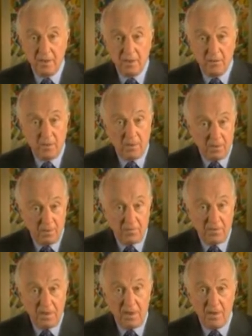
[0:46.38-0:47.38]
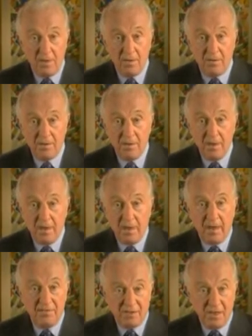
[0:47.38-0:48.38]
Well, over the years,
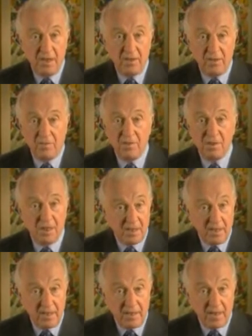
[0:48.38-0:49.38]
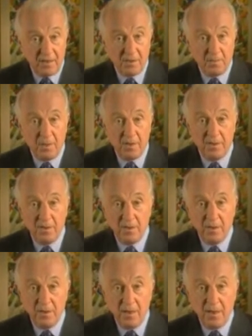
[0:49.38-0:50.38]
I've seen over 60,000 patients
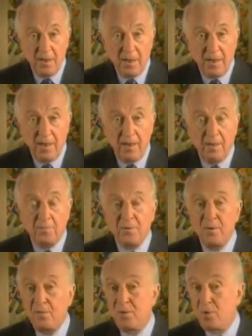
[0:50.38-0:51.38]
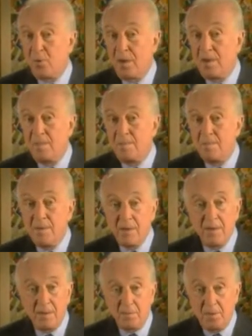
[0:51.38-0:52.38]
and helped over 20
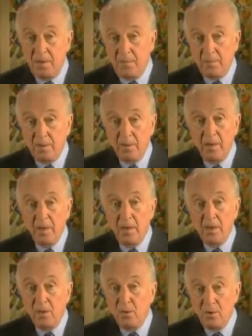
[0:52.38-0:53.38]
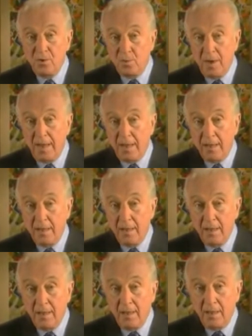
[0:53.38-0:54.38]
million people lose weight,
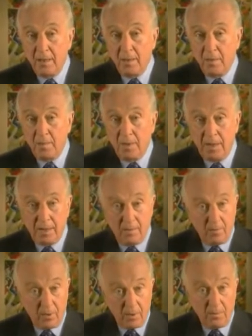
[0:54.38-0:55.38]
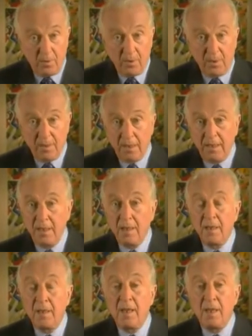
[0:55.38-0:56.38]
but more importantly,
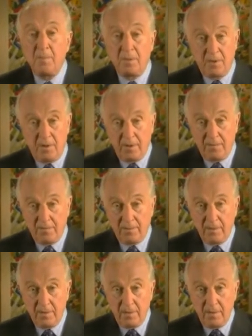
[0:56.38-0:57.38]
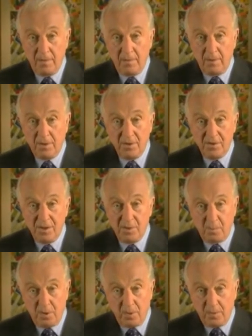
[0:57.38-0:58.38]
keep it off, because this
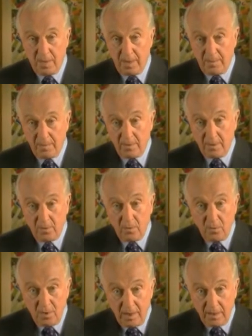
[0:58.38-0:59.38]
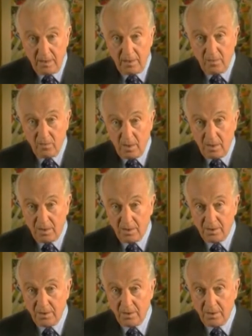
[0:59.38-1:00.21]
program really works.